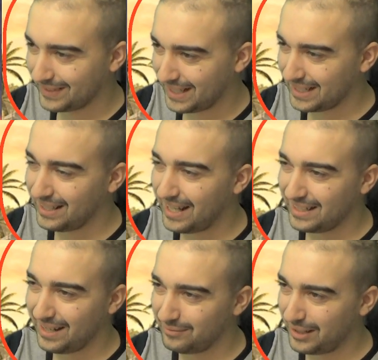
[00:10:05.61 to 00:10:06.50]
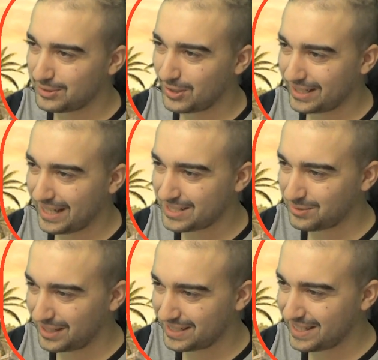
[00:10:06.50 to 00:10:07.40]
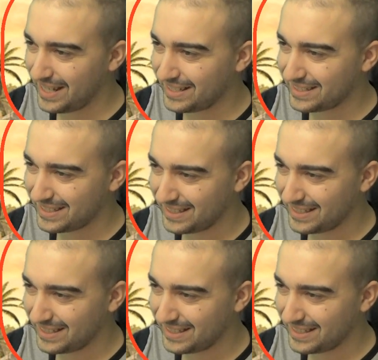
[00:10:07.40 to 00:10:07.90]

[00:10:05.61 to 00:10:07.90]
I love that I'm trying to guess all these things.